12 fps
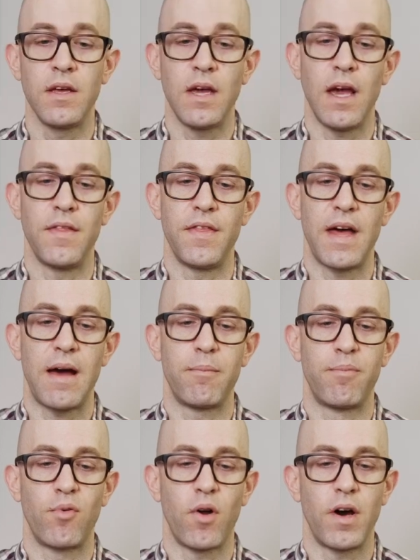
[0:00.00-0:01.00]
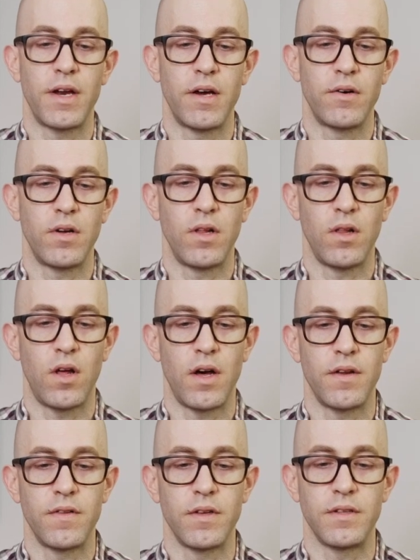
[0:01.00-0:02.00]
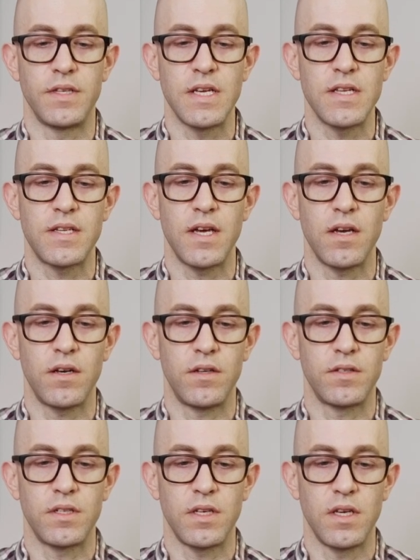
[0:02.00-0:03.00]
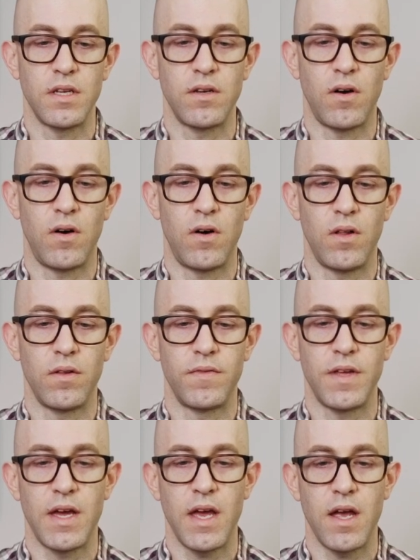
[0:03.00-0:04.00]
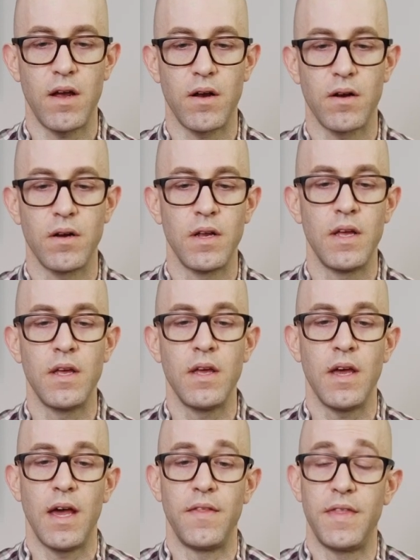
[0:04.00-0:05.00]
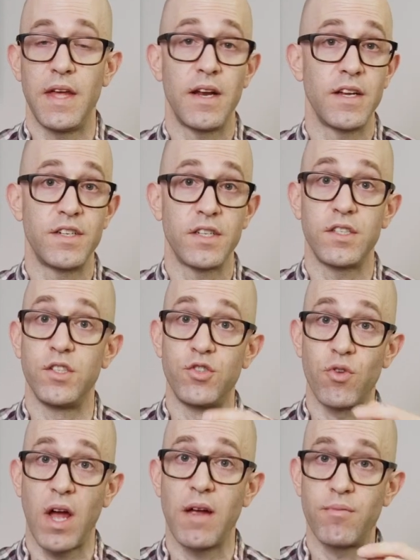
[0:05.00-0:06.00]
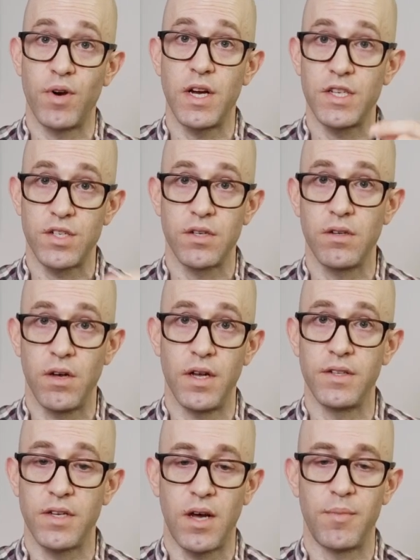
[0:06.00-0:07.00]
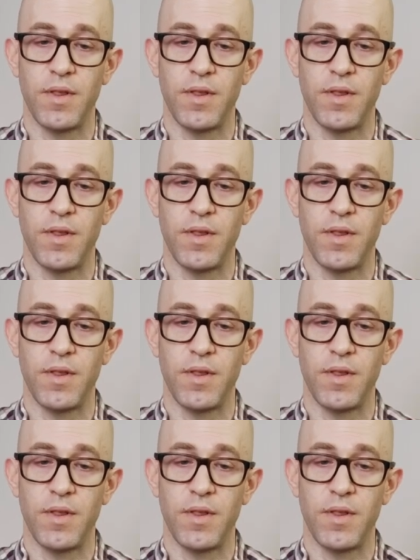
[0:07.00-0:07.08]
And that brought out a lot of the details in all of the hair. And then I just dry brushed on top of